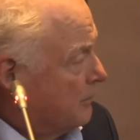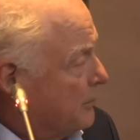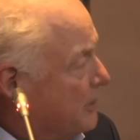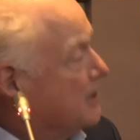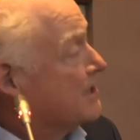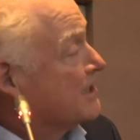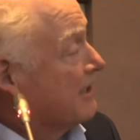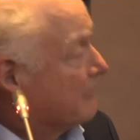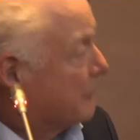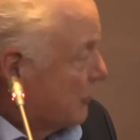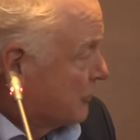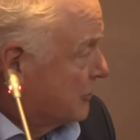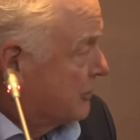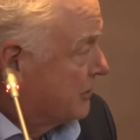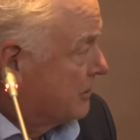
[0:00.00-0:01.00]
peace
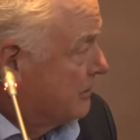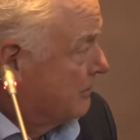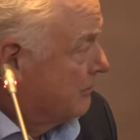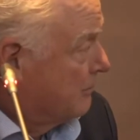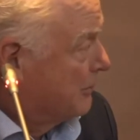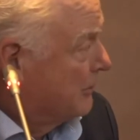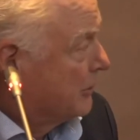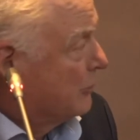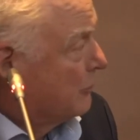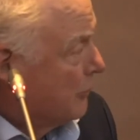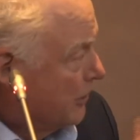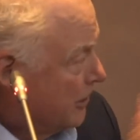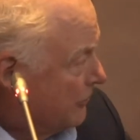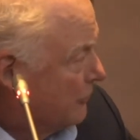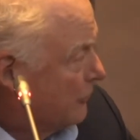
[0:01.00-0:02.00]
efforts
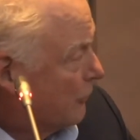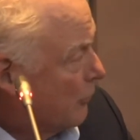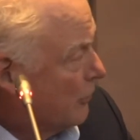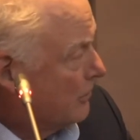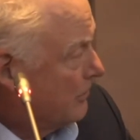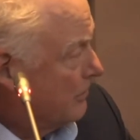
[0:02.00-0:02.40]
between the North